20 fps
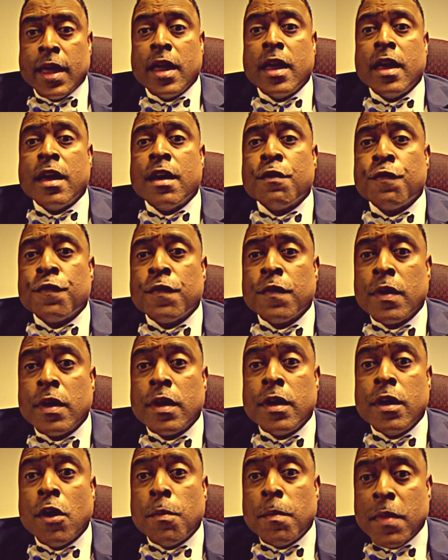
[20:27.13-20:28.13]
If
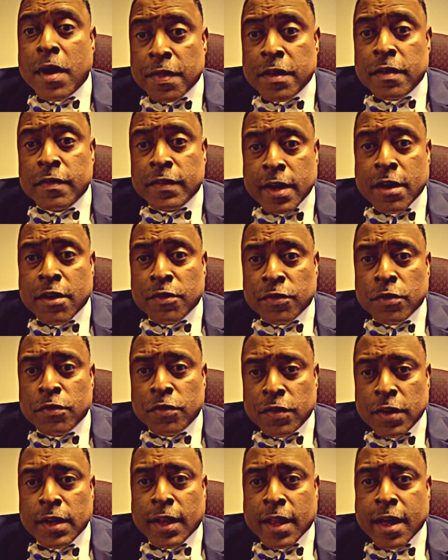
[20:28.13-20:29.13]
your mother tells you
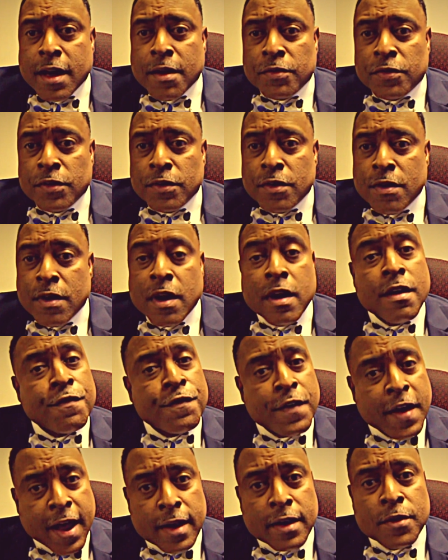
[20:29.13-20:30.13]
she loves you,
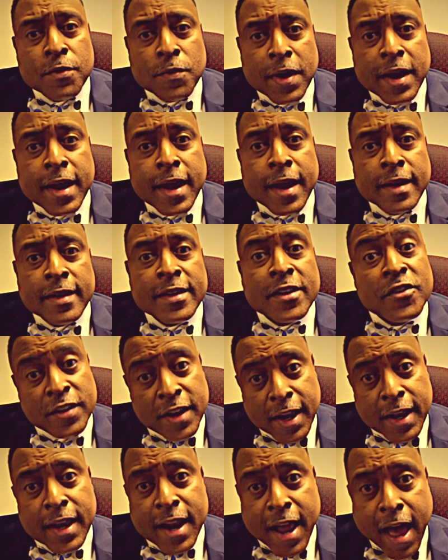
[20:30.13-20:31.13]
find a way to
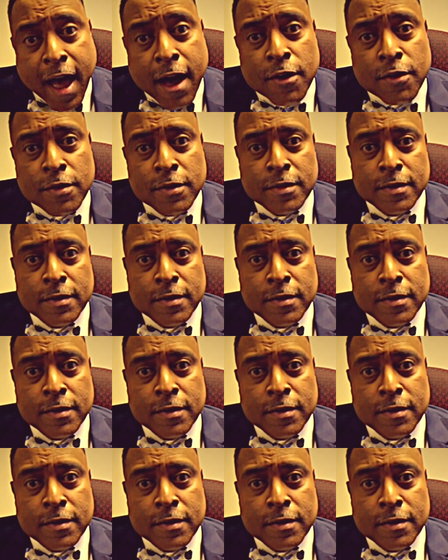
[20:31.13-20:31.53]
check it out.